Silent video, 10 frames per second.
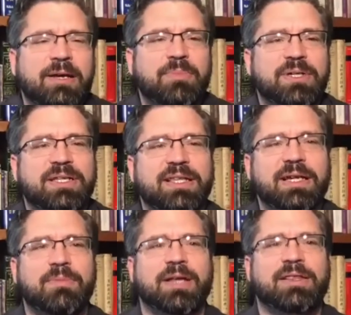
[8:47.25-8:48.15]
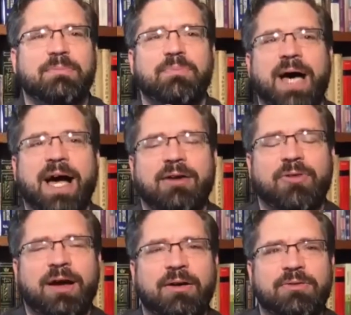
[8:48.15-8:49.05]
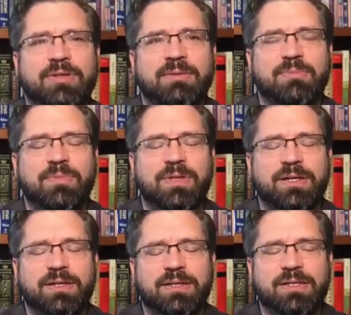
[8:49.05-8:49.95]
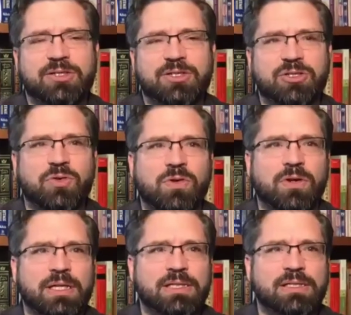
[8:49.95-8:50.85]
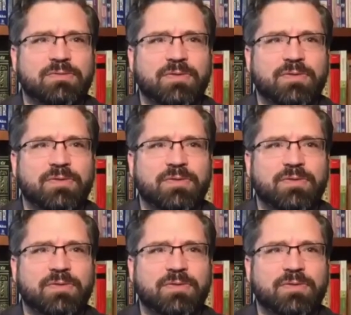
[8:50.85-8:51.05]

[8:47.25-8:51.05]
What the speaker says: But to think about the background, the stories of